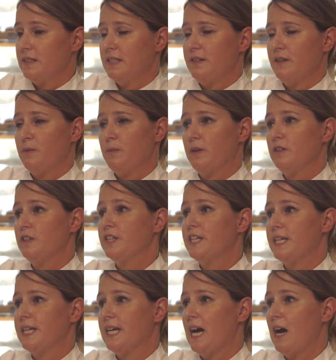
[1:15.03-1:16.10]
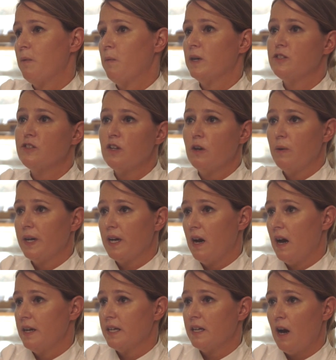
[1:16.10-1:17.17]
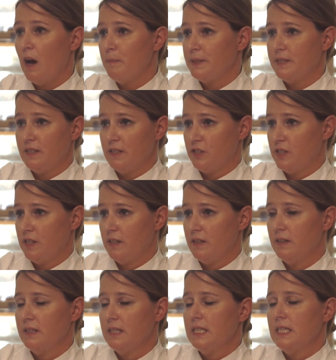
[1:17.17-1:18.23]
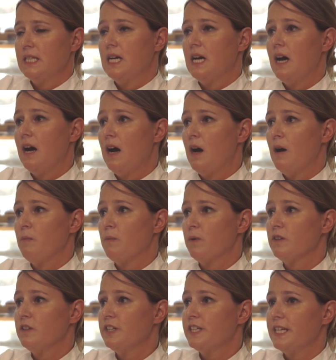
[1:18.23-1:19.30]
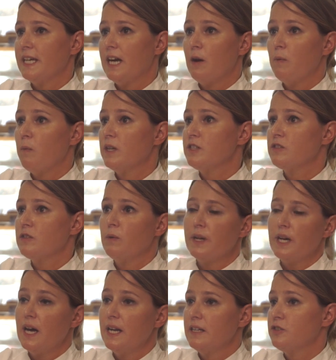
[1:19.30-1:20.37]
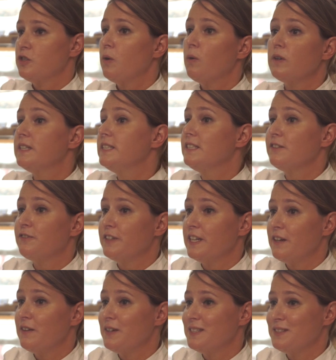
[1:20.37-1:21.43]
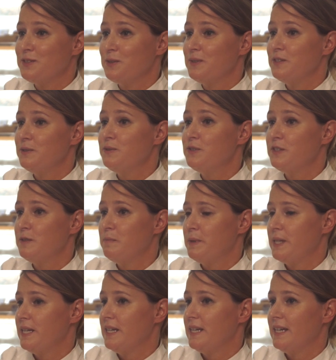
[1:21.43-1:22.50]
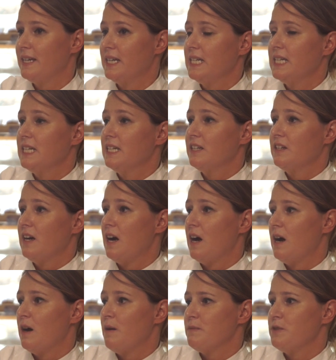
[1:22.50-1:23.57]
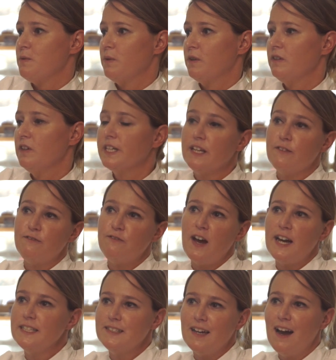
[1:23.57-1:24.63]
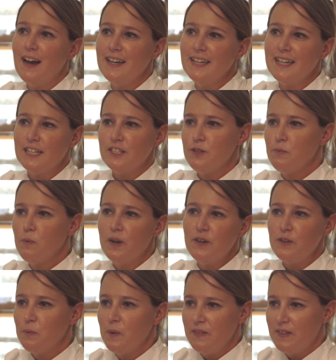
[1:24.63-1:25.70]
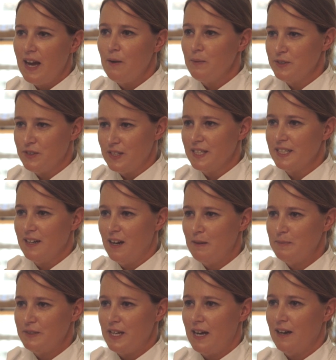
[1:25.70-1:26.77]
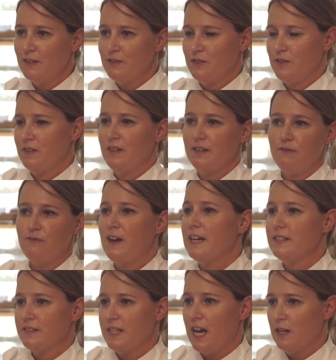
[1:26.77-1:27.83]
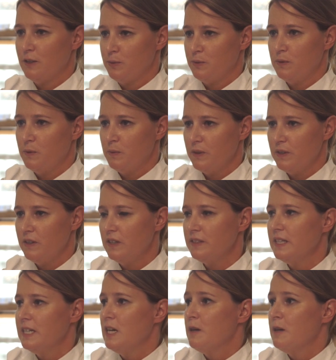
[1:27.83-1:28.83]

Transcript: You know, we're looking at what's going on in competition. Um, we're looking at what's going on in totally different areas. So it used to be um, you would look at fine dining and you'd wonder when that was going to come down to the fast casual world.